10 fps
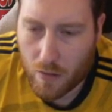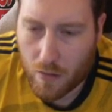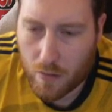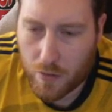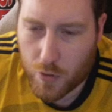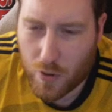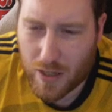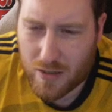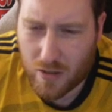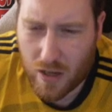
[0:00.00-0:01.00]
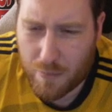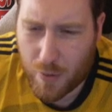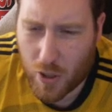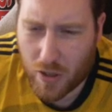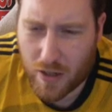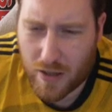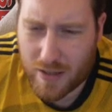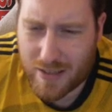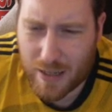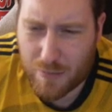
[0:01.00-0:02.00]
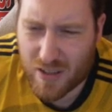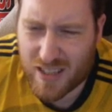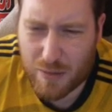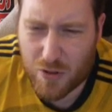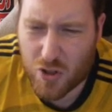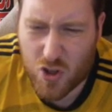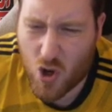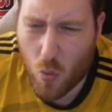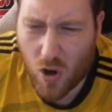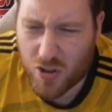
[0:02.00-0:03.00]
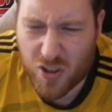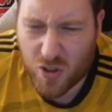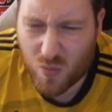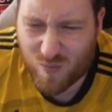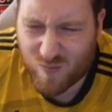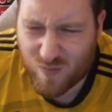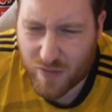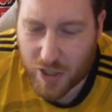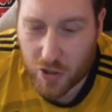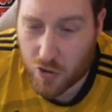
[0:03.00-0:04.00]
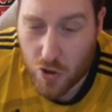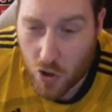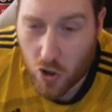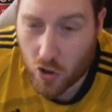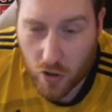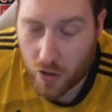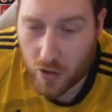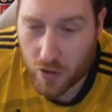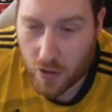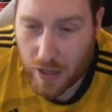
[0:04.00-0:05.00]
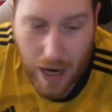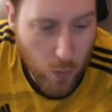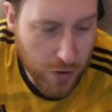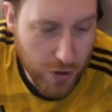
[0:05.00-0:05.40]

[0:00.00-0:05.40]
Newcastle and Burnley are these teams that seem to just know what to do. They just know how to do